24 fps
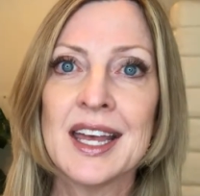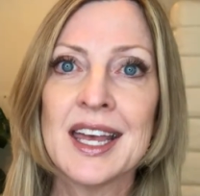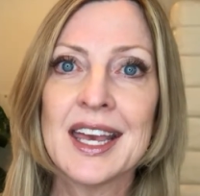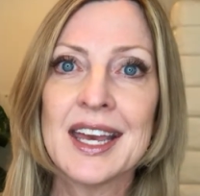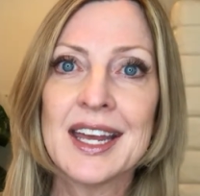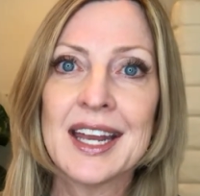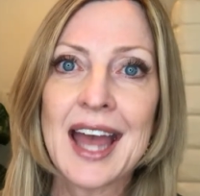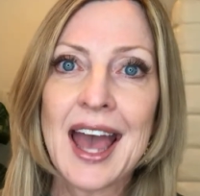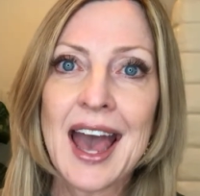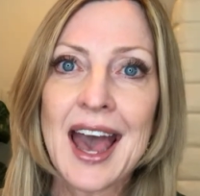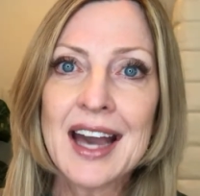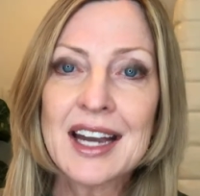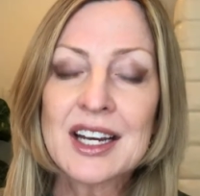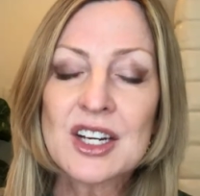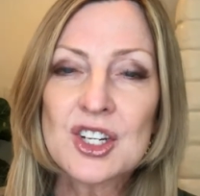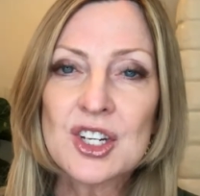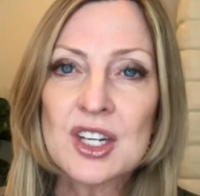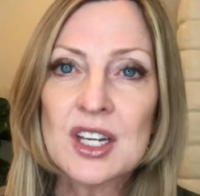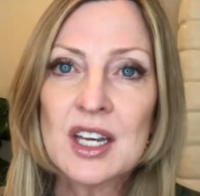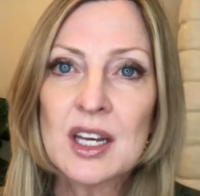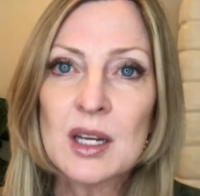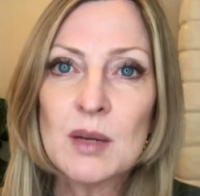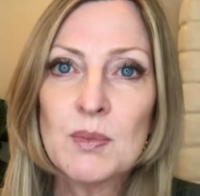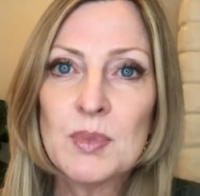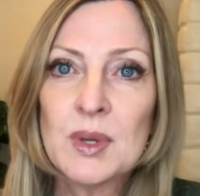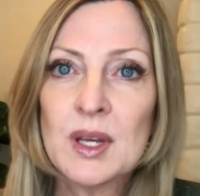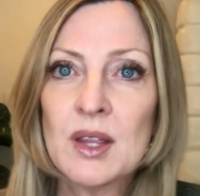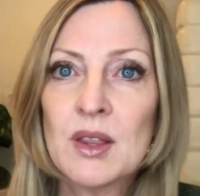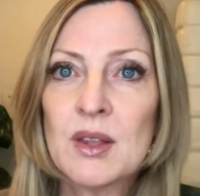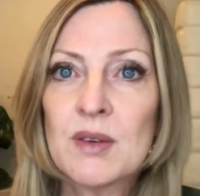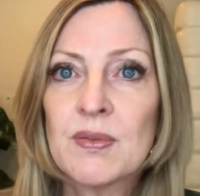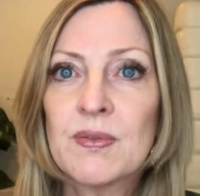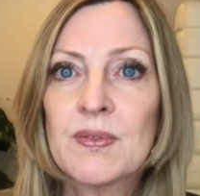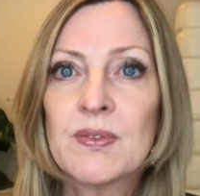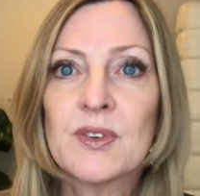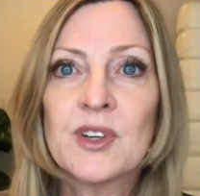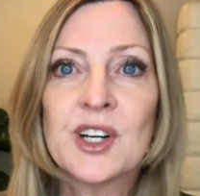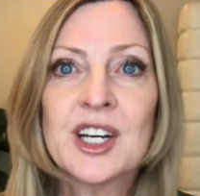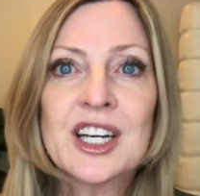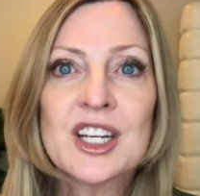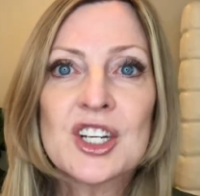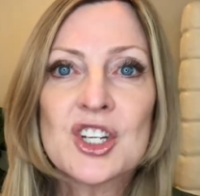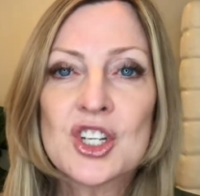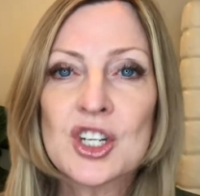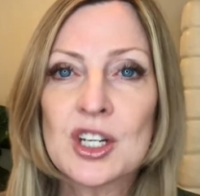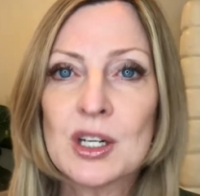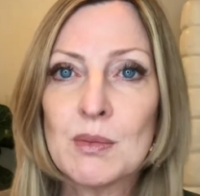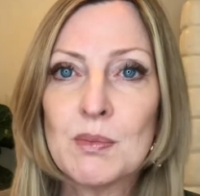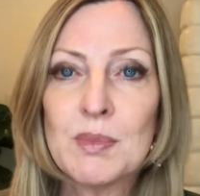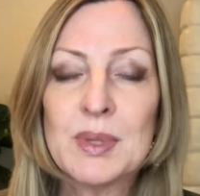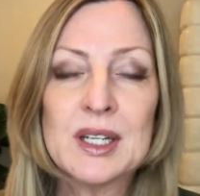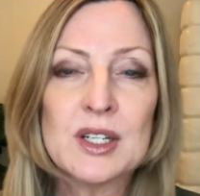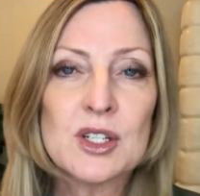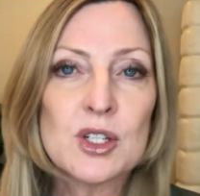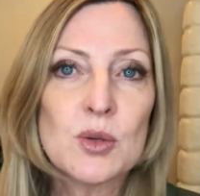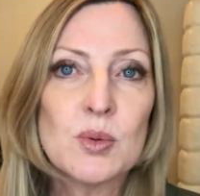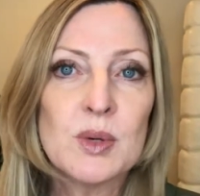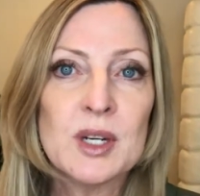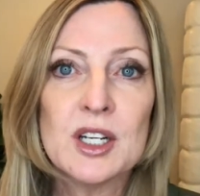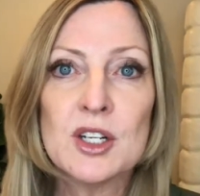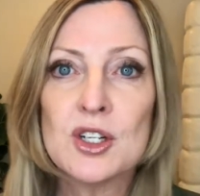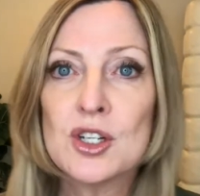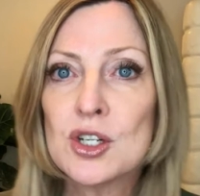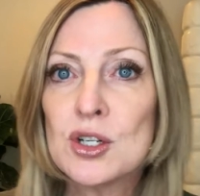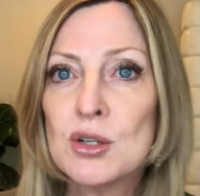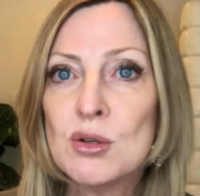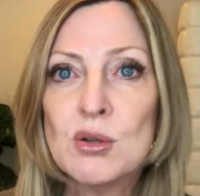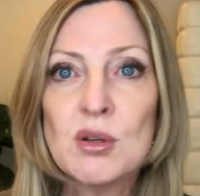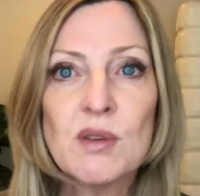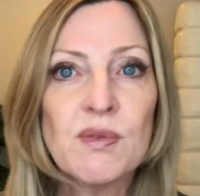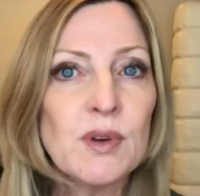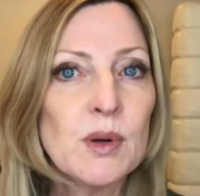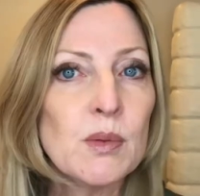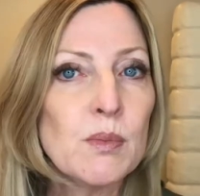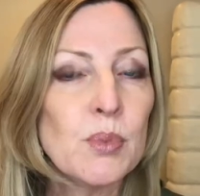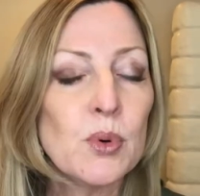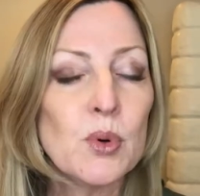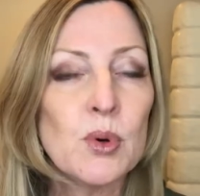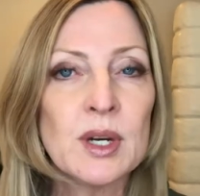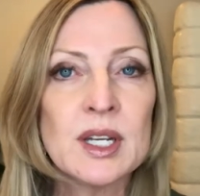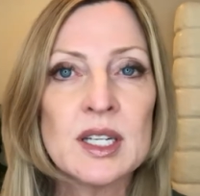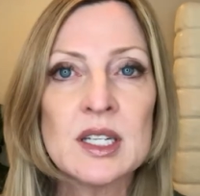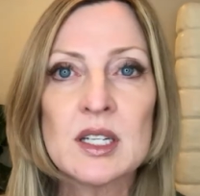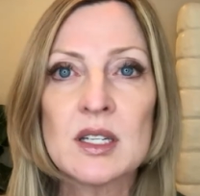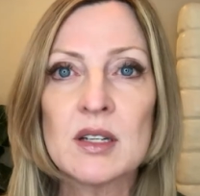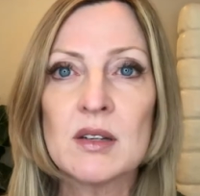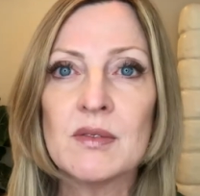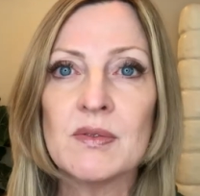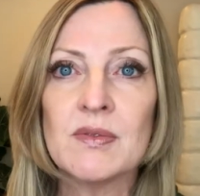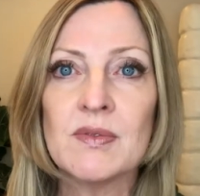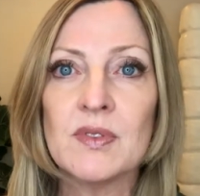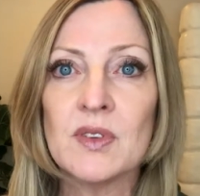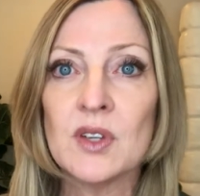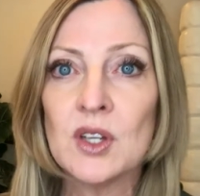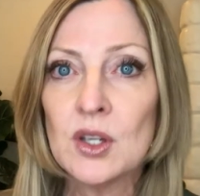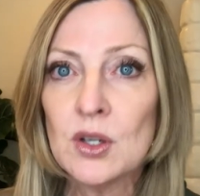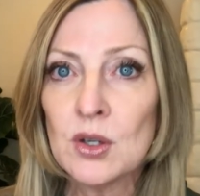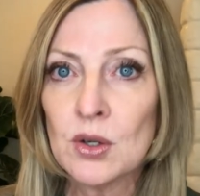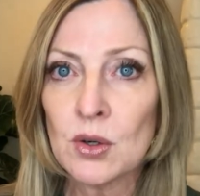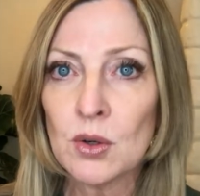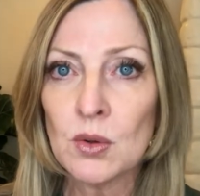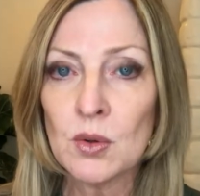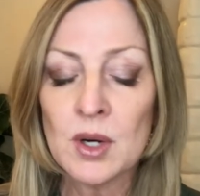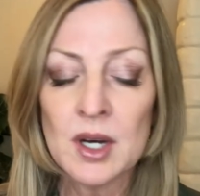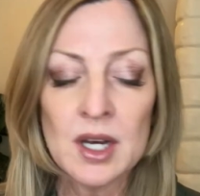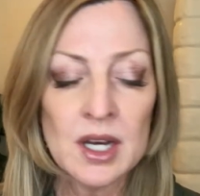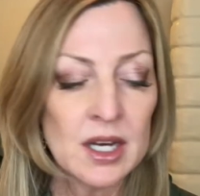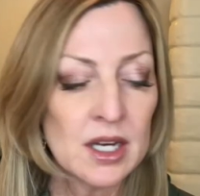It actually can be the friction between two different points of view,